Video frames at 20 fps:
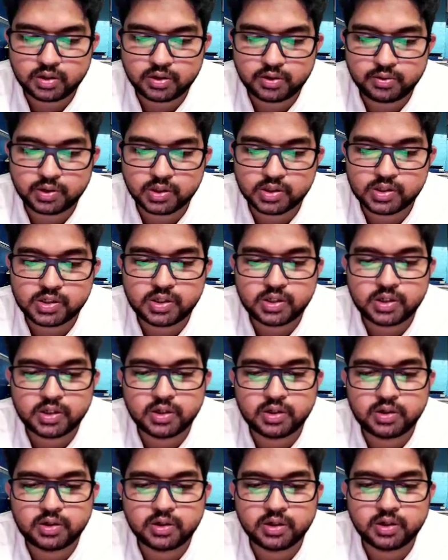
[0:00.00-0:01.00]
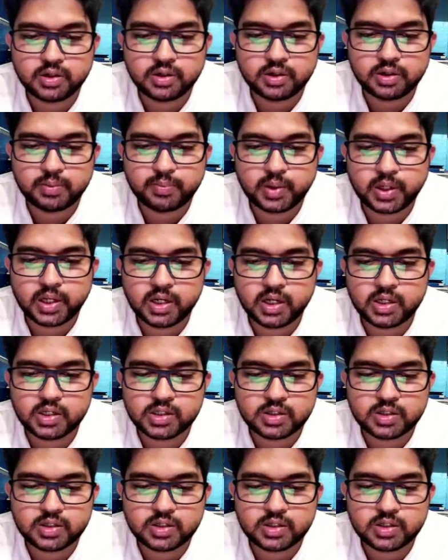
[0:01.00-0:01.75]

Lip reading: and you can see here in the